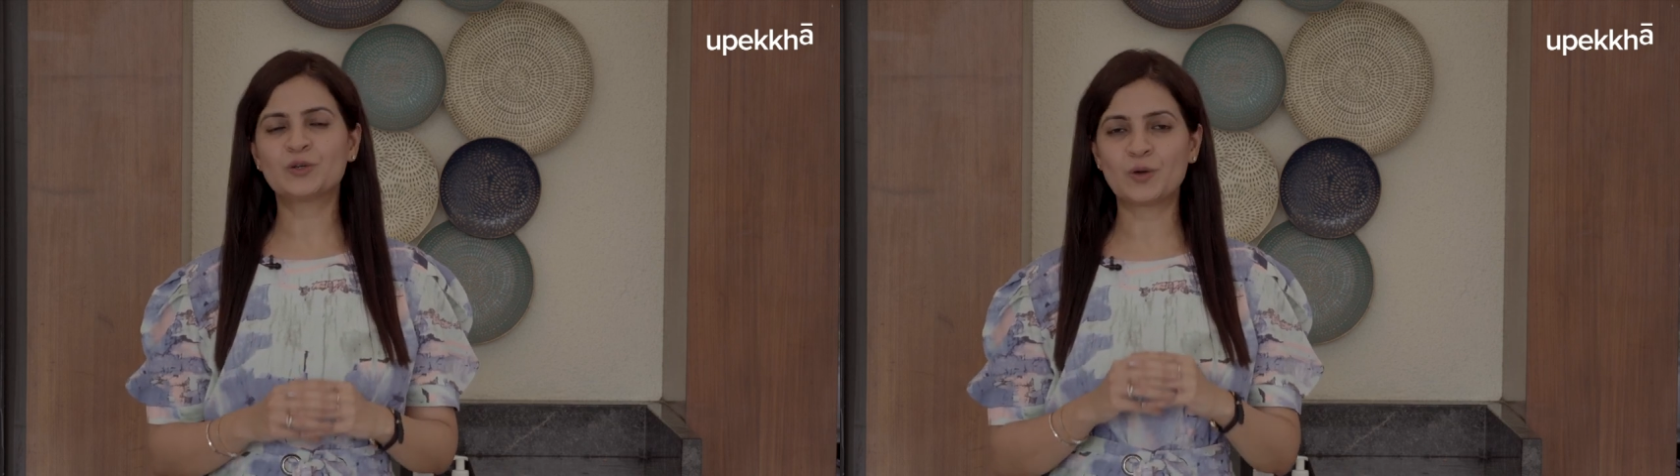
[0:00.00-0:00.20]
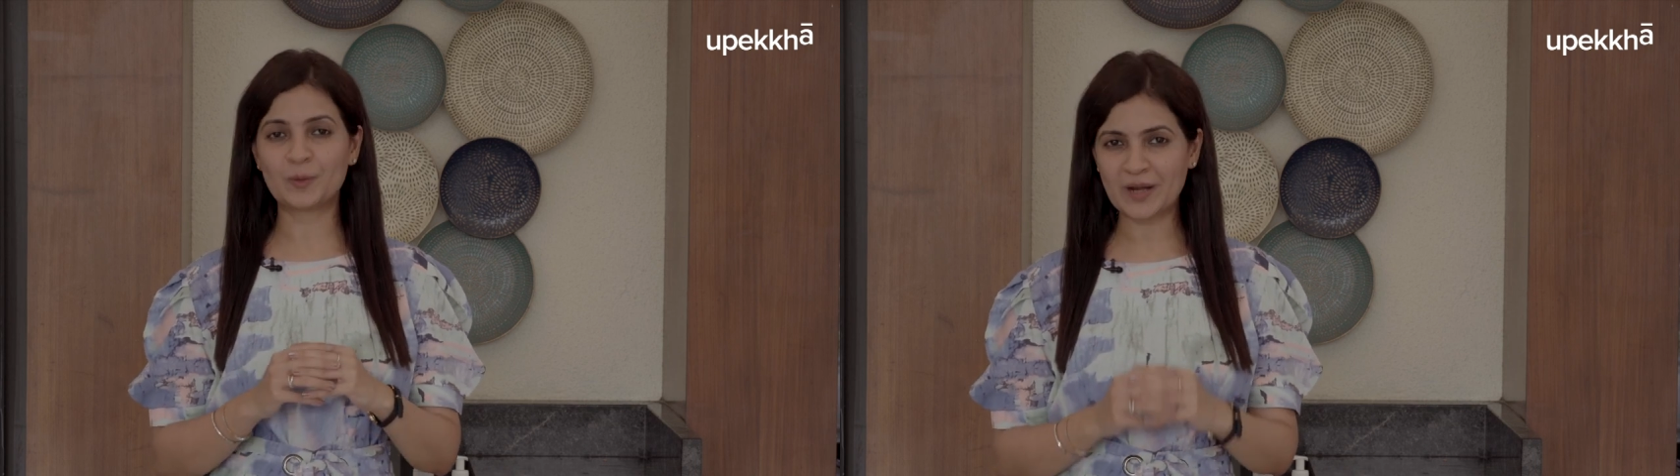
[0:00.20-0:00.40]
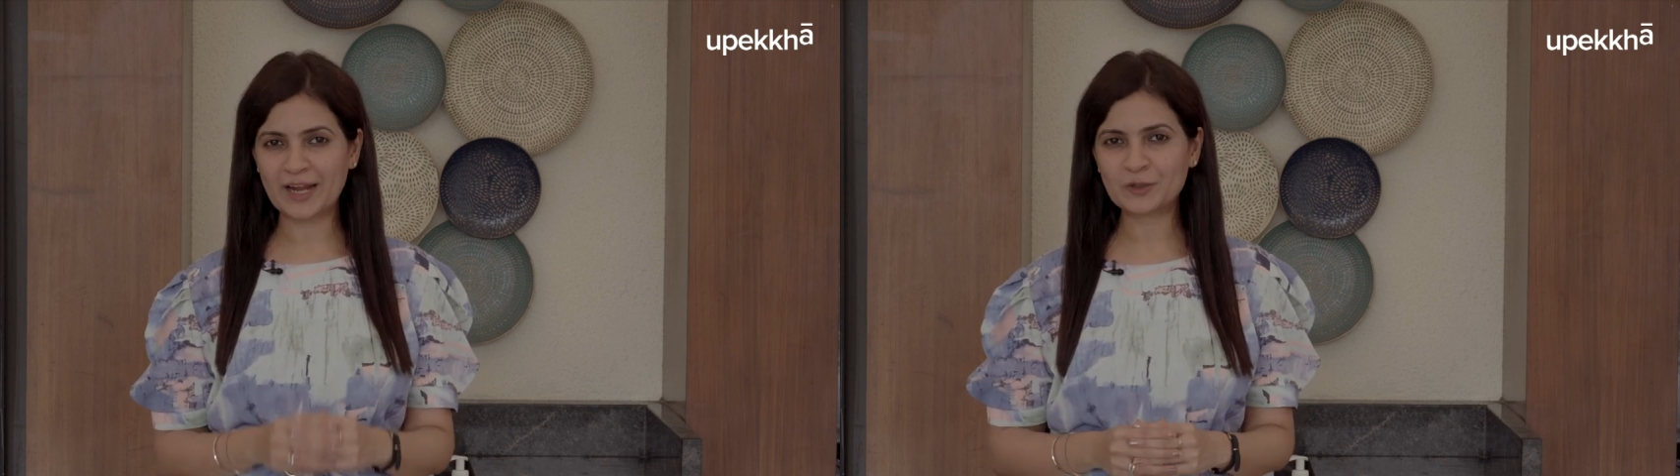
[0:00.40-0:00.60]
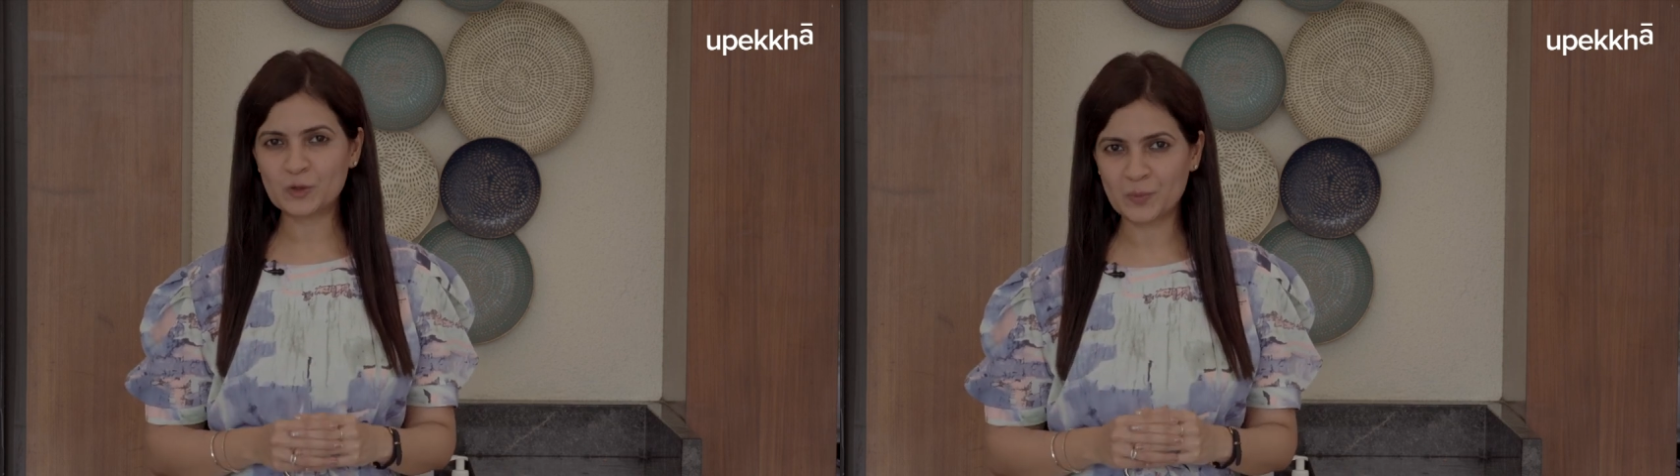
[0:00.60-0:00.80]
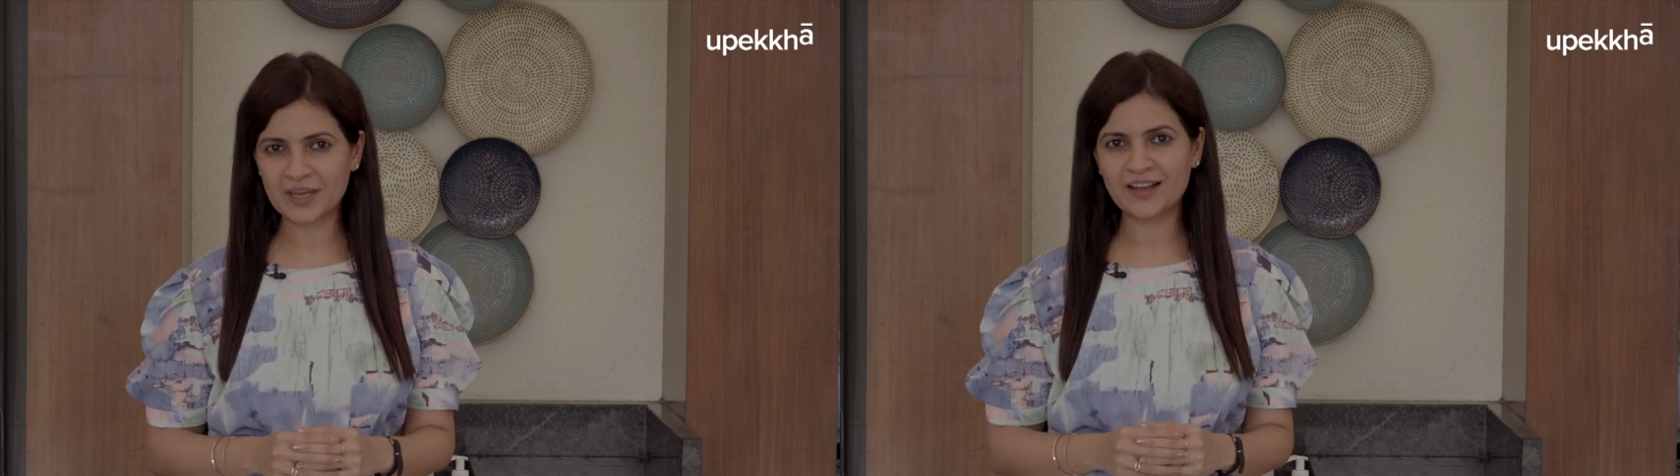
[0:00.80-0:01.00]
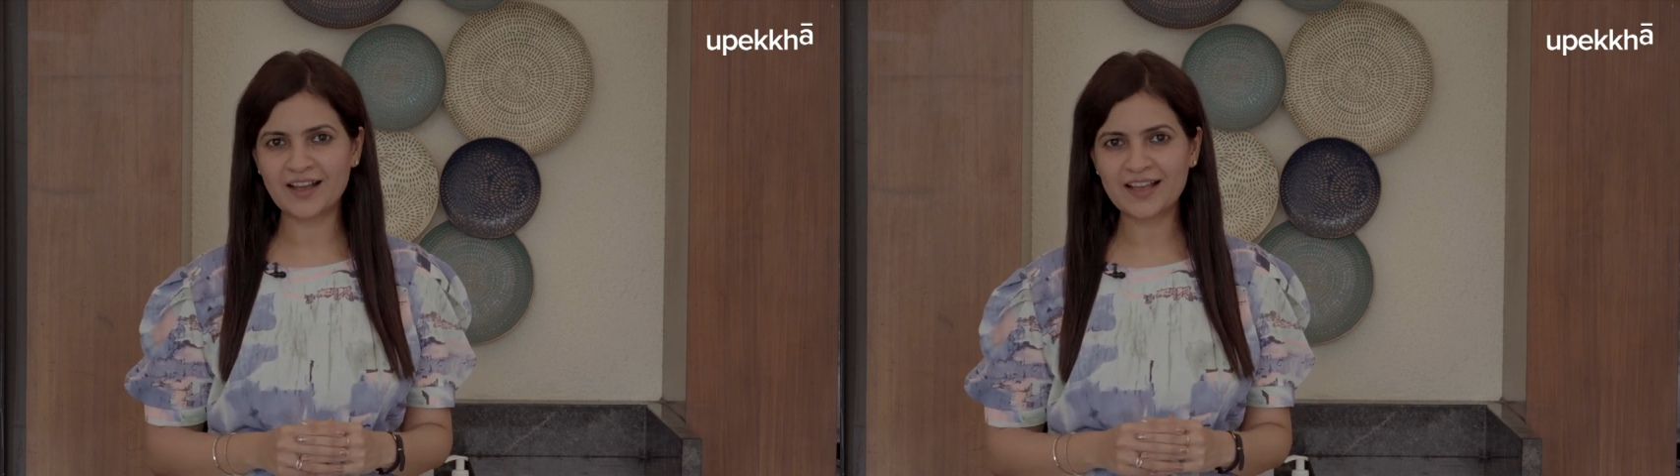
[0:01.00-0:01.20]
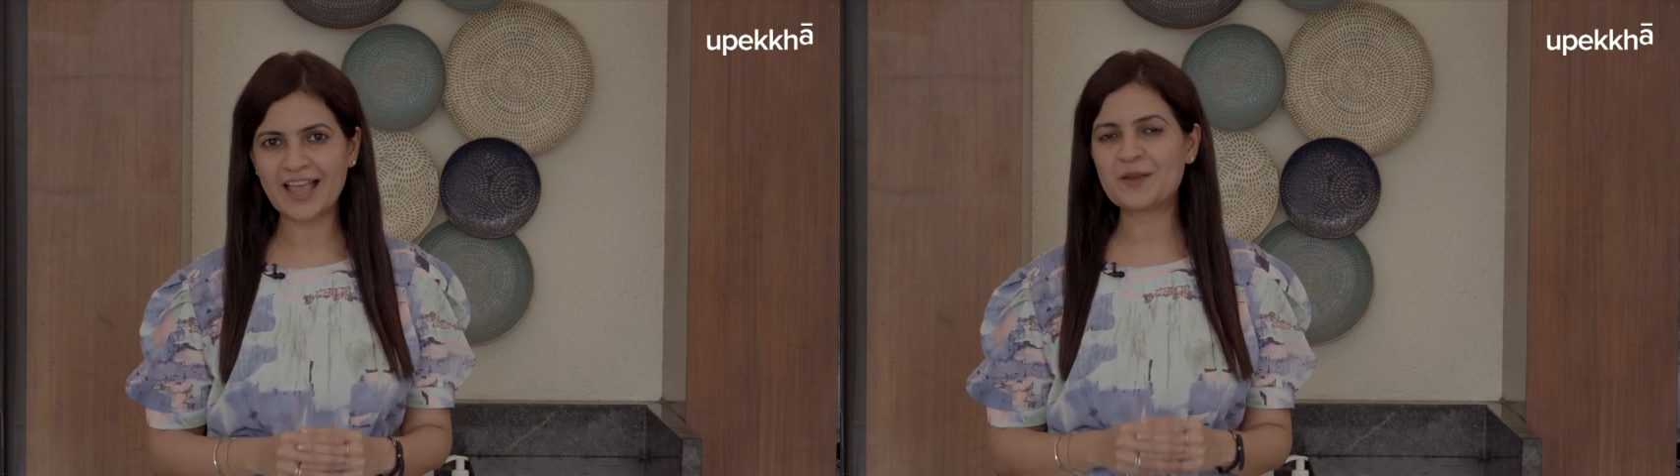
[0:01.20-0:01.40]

to apply to Upekkha